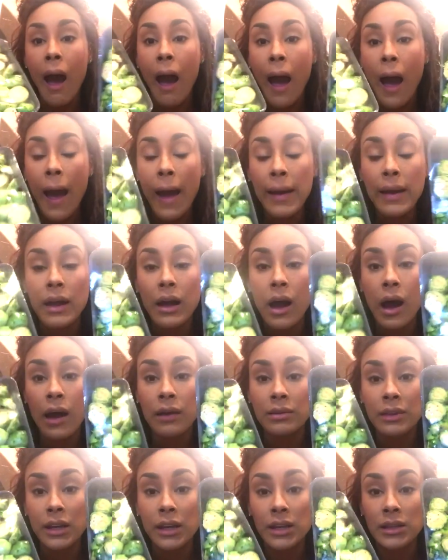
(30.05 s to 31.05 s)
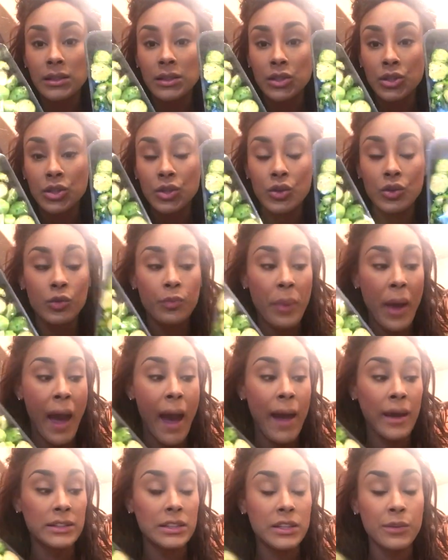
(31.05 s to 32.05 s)
I got these two
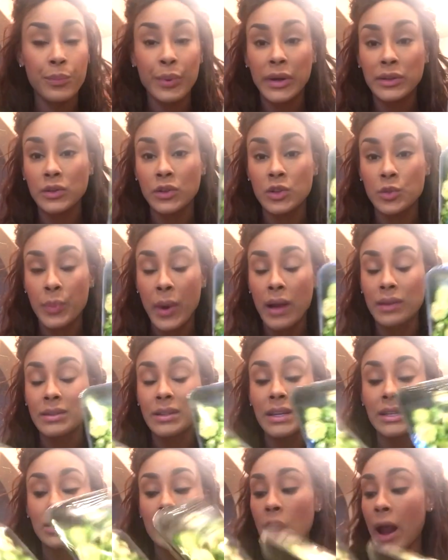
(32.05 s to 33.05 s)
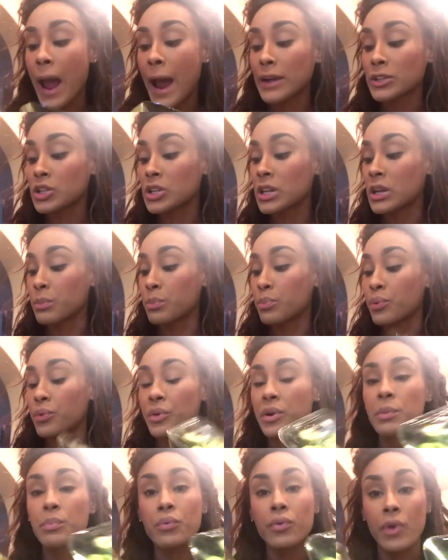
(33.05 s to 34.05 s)
packs of Brussels sprouts. These are actually
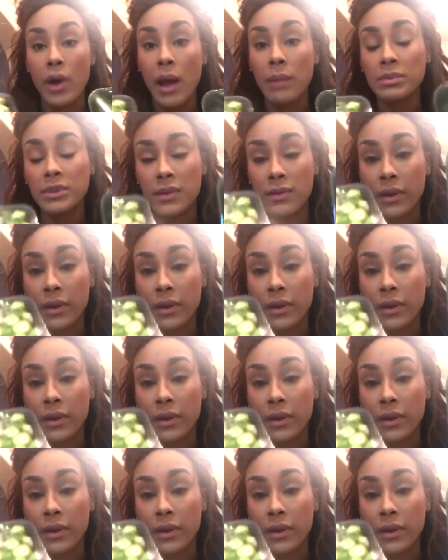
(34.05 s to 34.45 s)
pre-prepped.